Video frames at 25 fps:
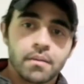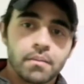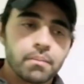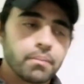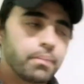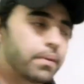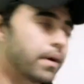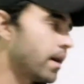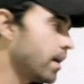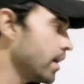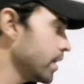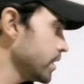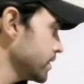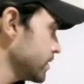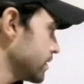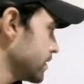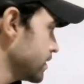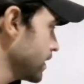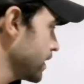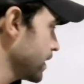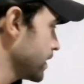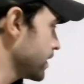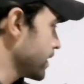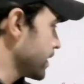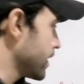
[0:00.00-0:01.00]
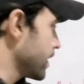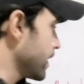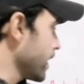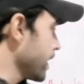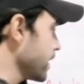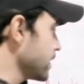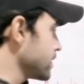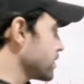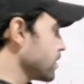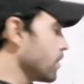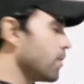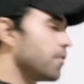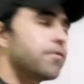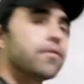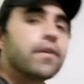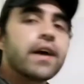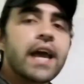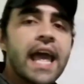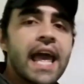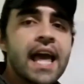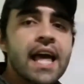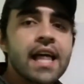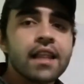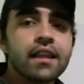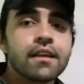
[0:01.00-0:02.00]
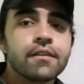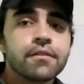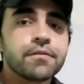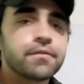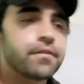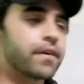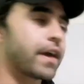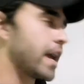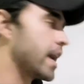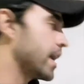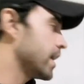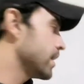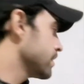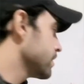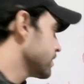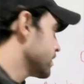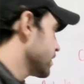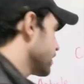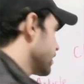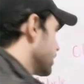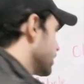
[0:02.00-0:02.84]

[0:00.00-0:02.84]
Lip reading: But in the case of elephant,